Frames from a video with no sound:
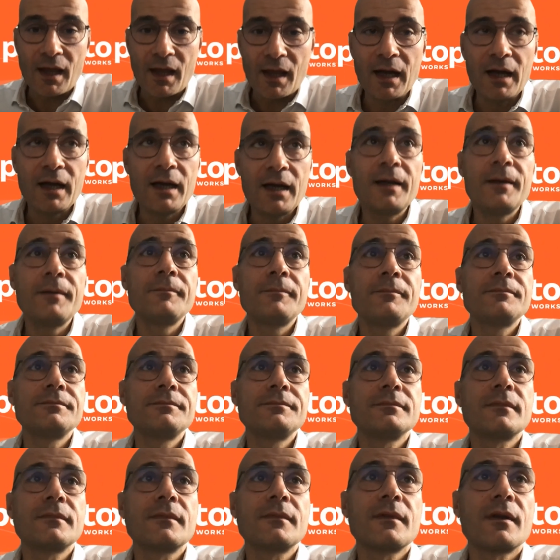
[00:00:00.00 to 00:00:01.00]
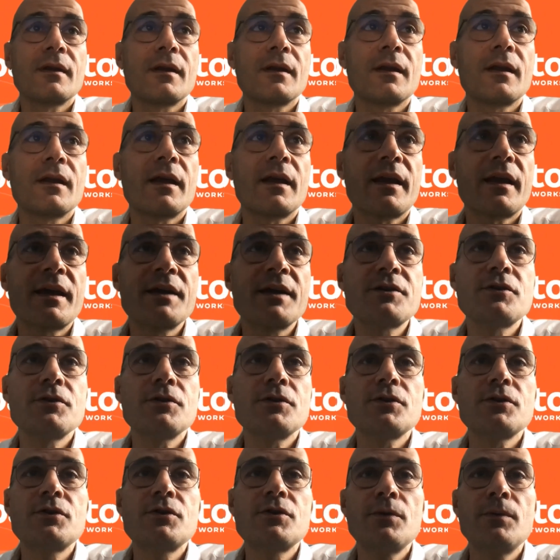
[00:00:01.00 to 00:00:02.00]
um,
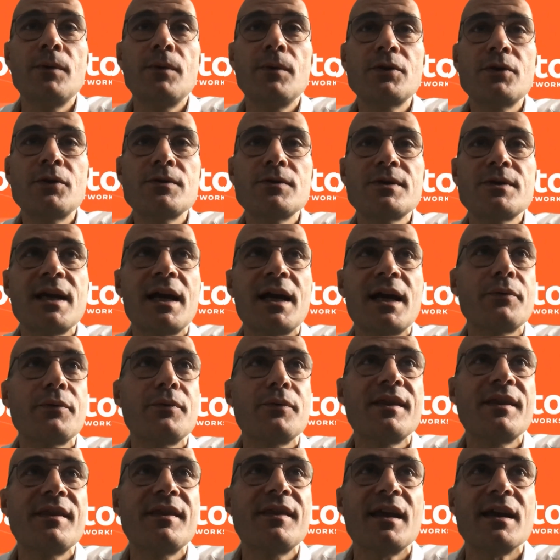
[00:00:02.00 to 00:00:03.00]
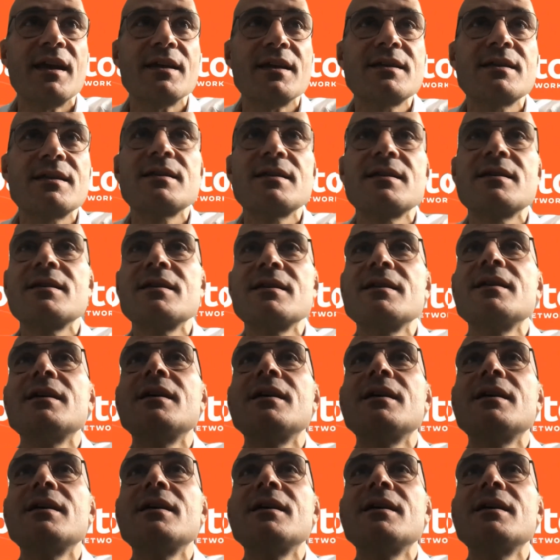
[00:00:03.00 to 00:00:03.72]
Jesus, do you want to start with this?